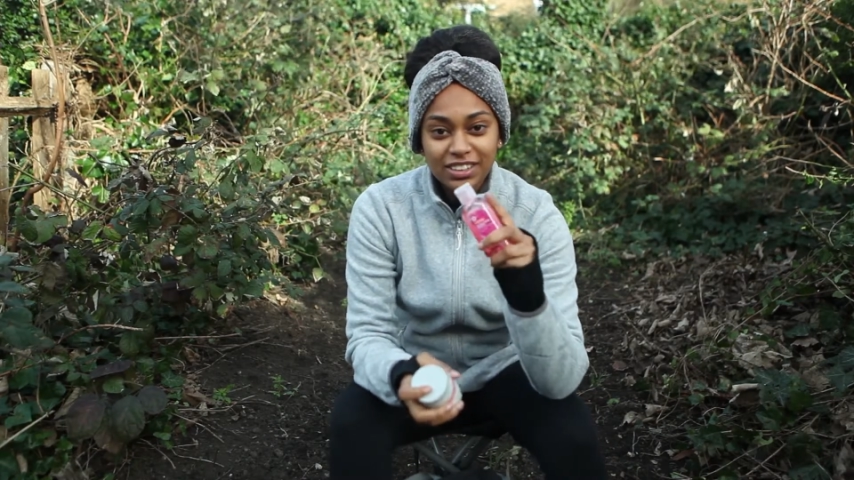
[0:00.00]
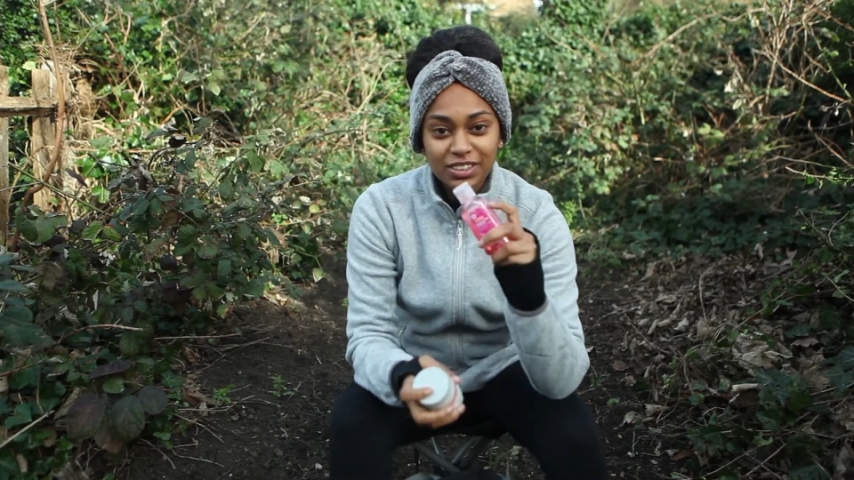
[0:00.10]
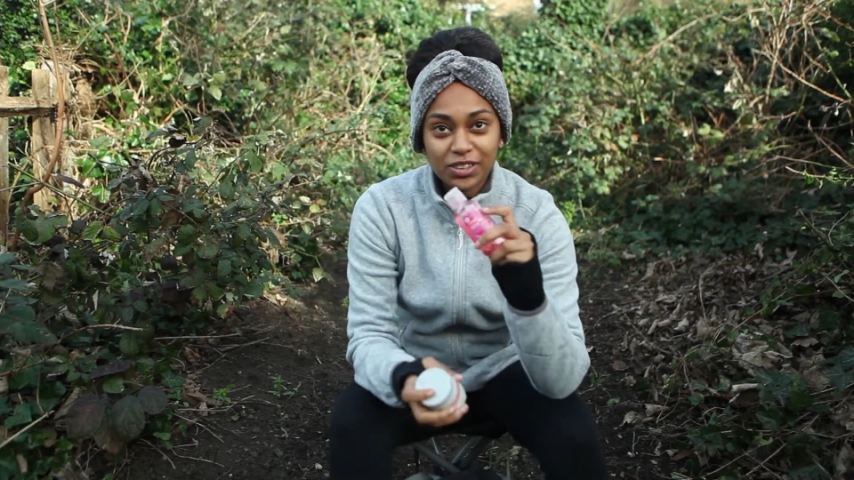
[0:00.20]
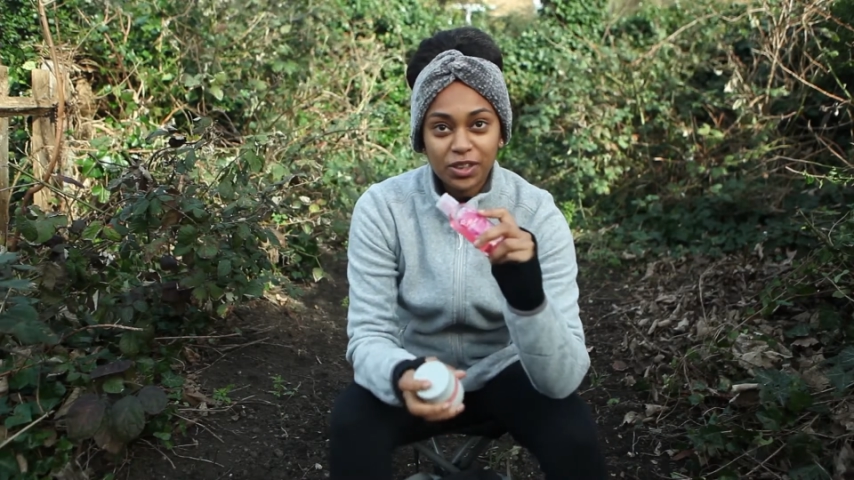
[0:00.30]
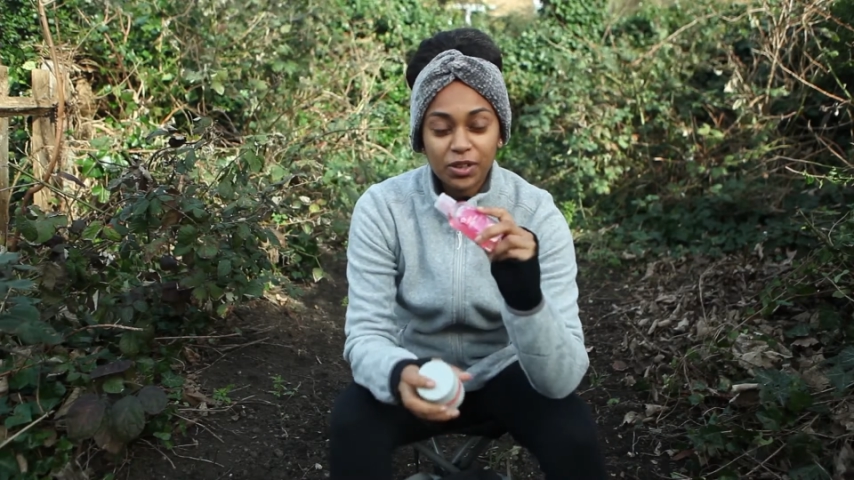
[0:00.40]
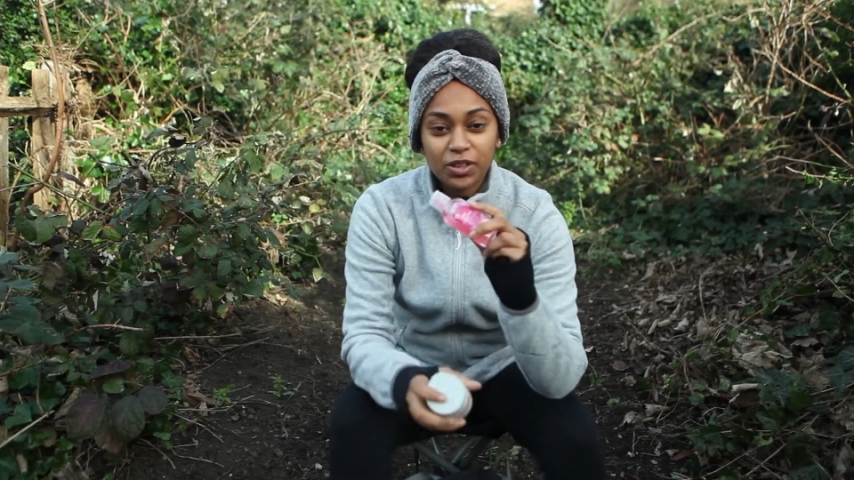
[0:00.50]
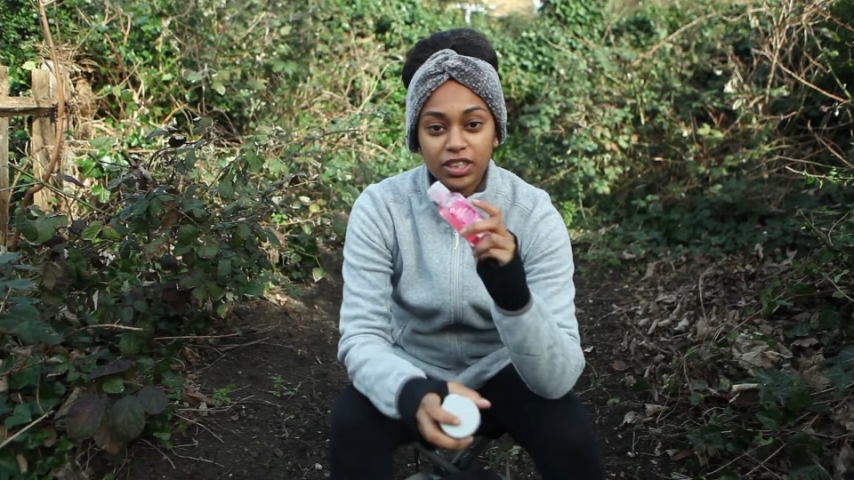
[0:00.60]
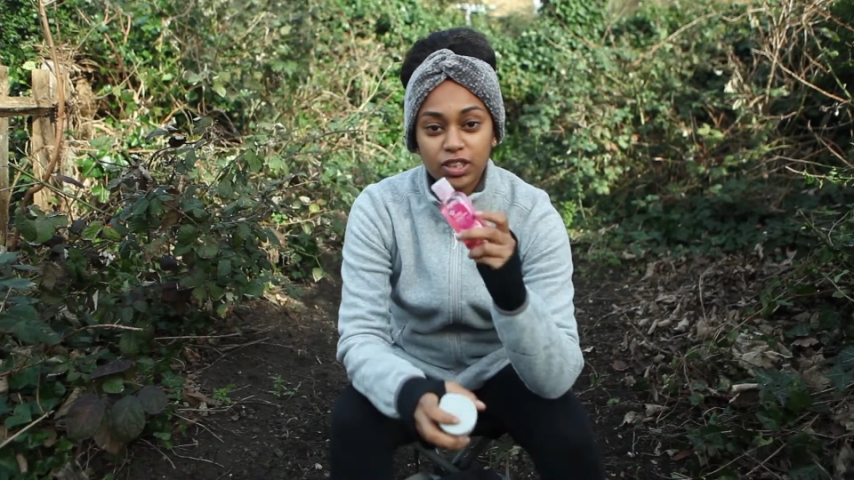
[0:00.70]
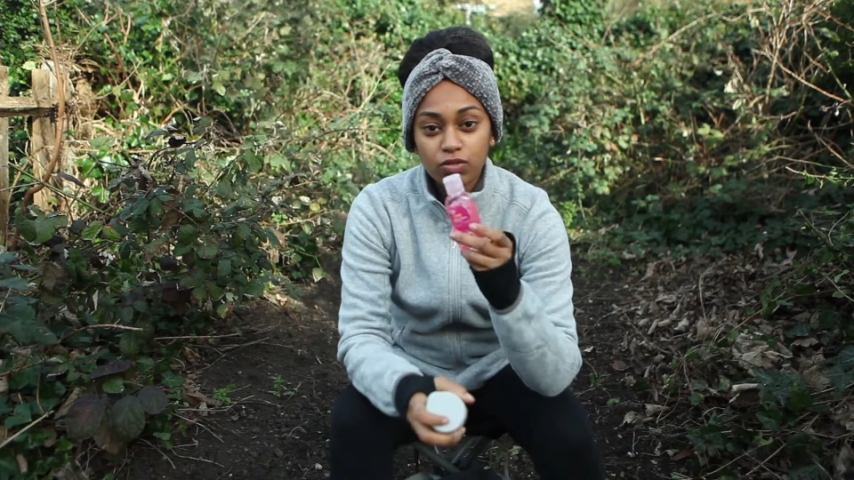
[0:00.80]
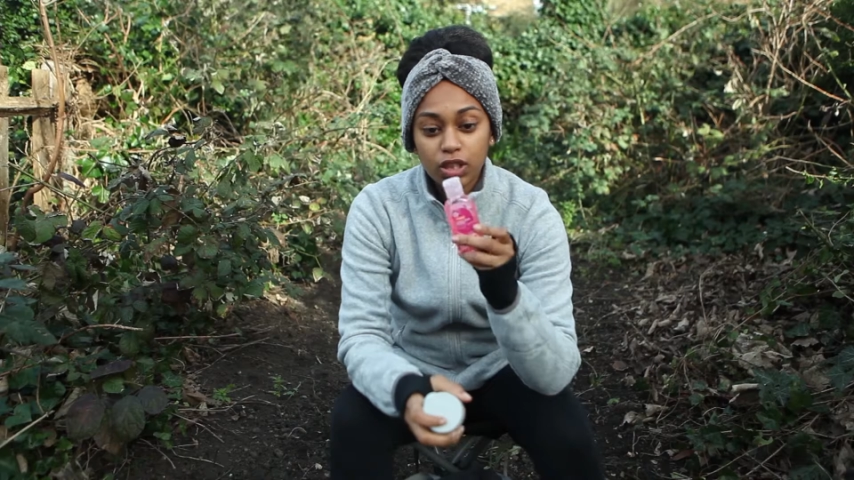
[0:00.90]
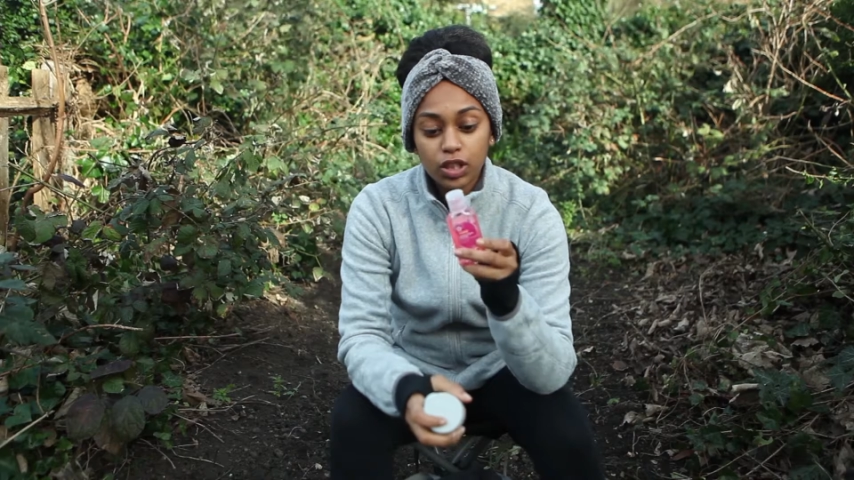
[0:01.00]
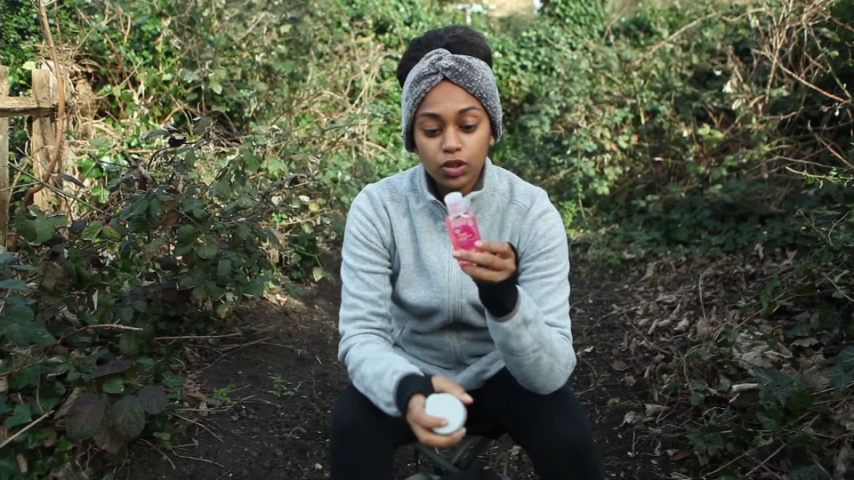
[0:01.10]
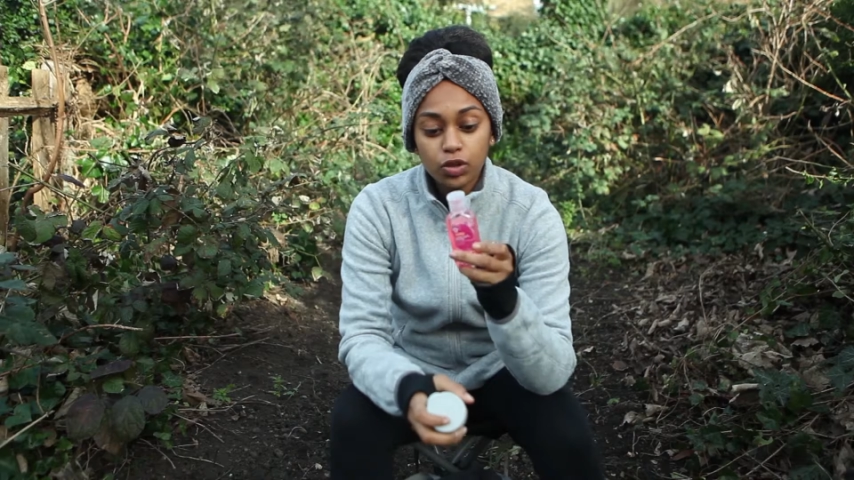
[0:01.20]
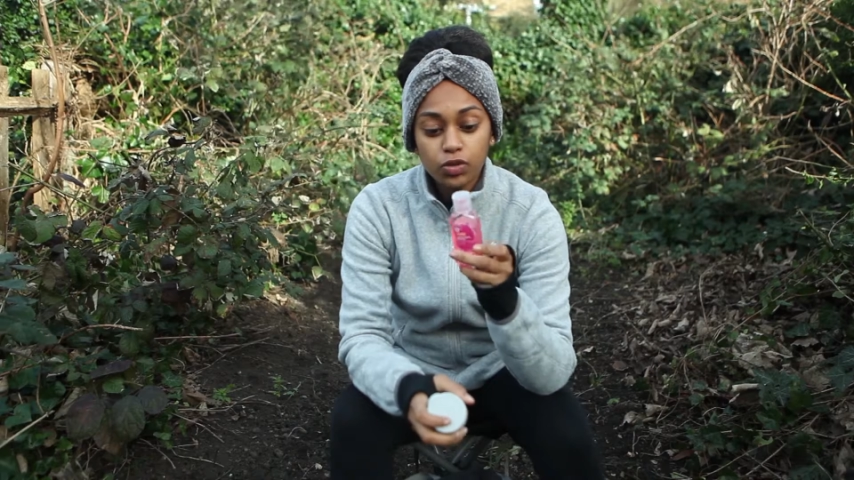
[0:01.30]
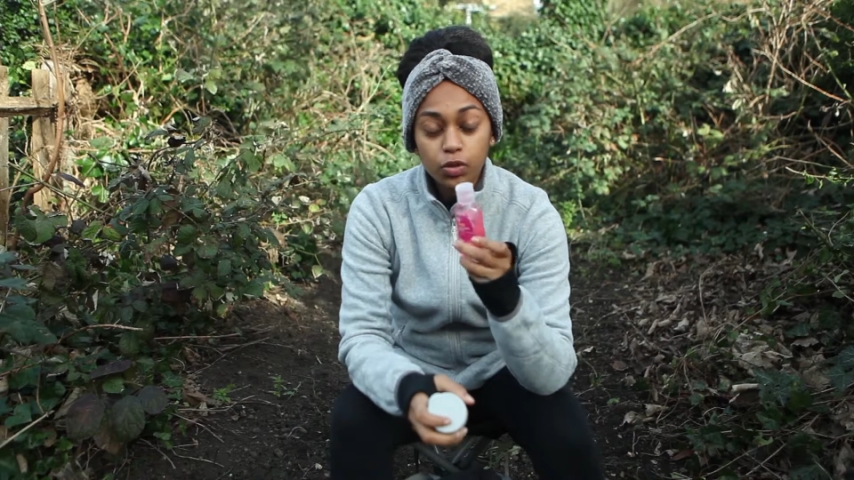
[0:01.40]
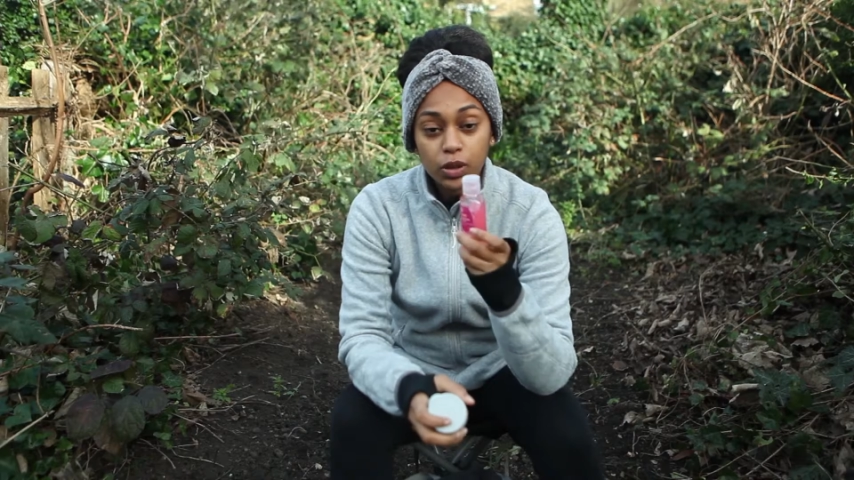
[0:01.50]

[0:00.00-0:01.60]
So this is really useful